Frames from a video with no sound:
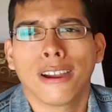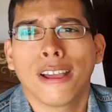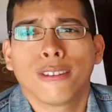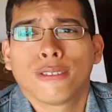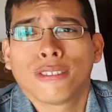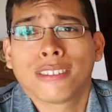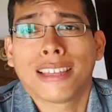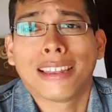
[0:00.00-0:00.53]
I'll
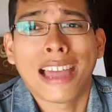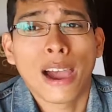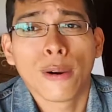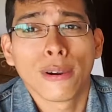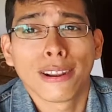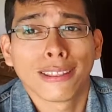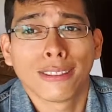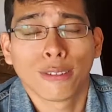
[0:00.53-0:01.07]
just allow
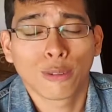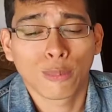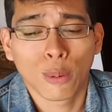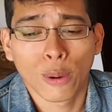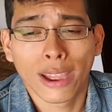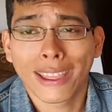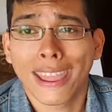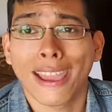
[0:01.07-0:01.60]
it at this
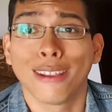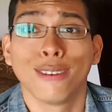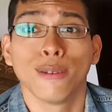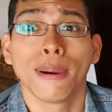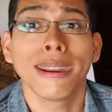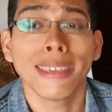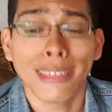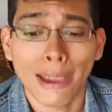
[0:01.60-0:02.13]
point, can't do
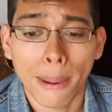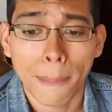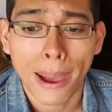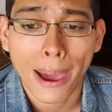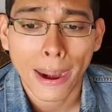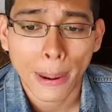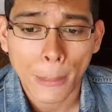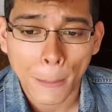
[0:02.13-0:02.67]
anything
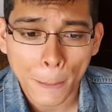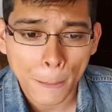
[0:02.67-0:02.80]
about it.